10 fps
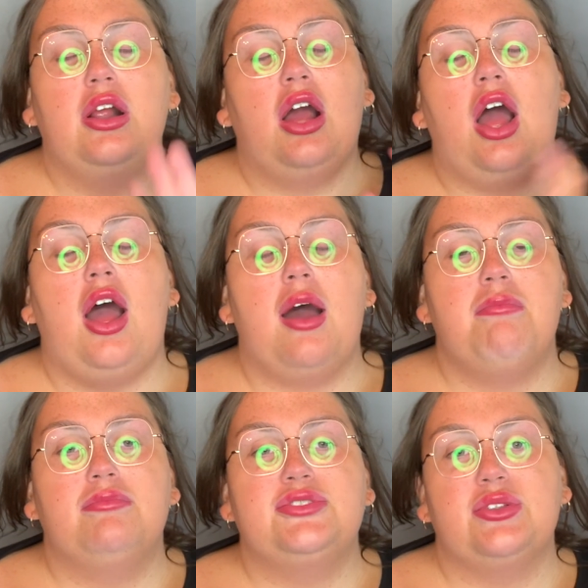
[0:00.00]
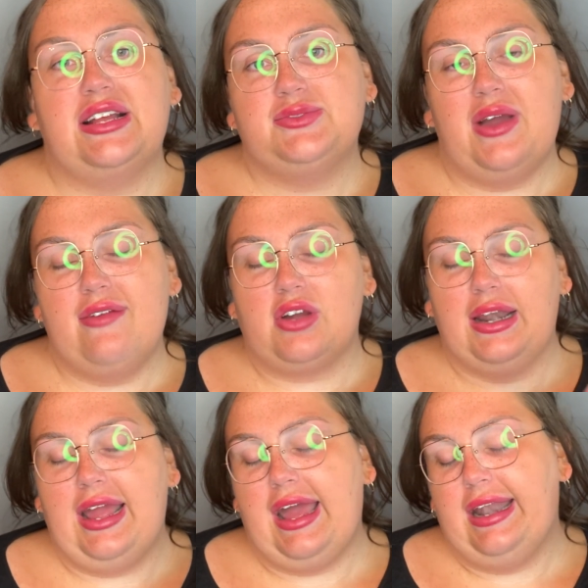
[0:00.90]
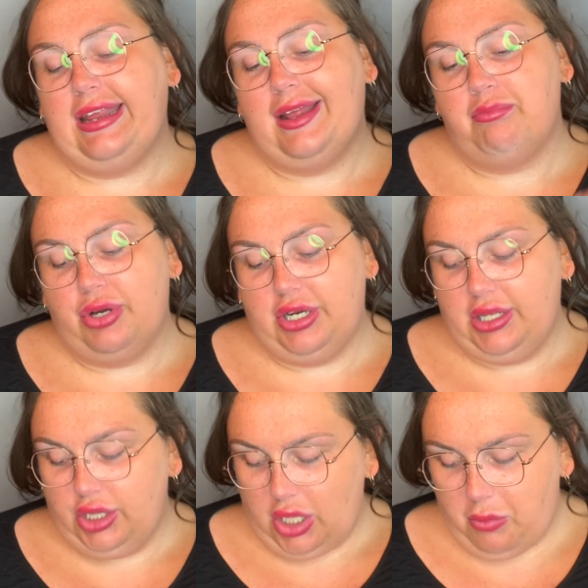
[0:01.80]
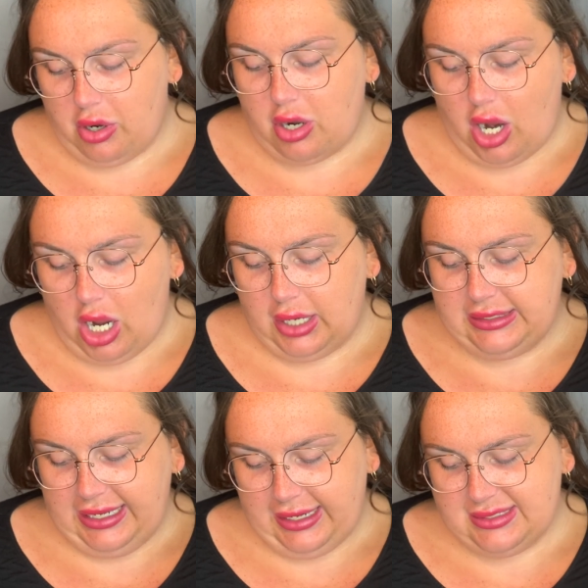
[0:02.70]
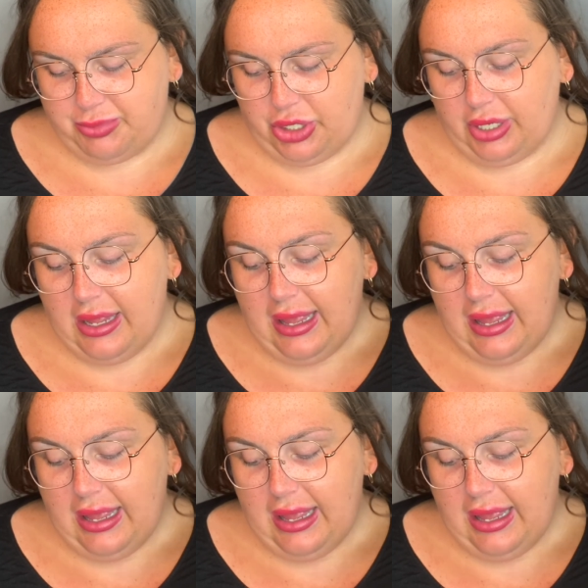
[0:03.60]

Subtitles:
So that's why I've gone ahead and put it lower on the Iceberg,